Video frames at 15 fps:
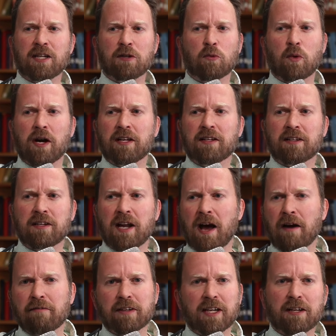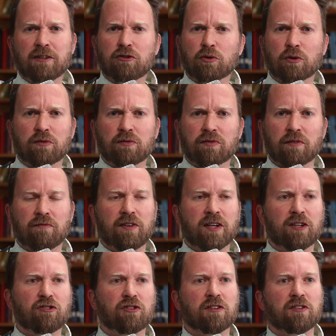any way to navigate truth from
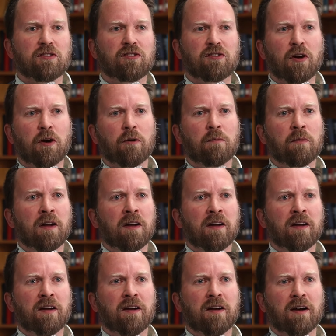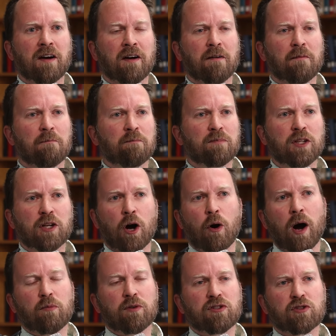fiction. So, you
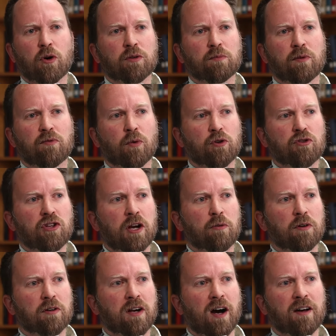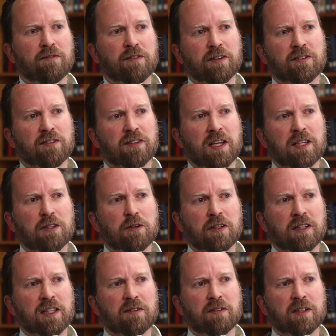know, I was told before General Conference that he
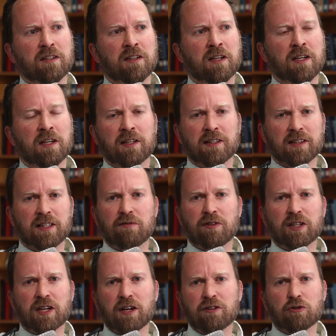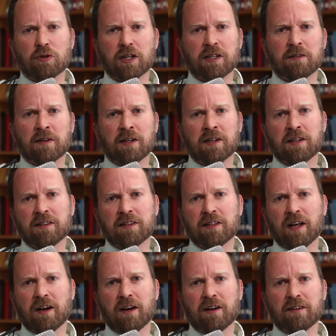couldn't even leave the country,
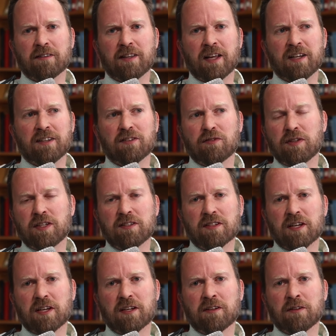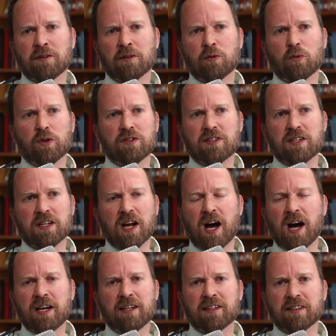that his visa was
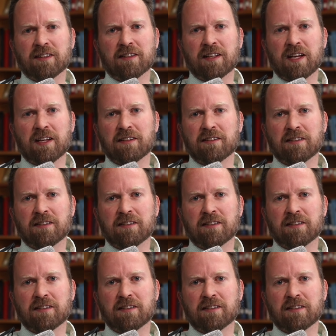denied, and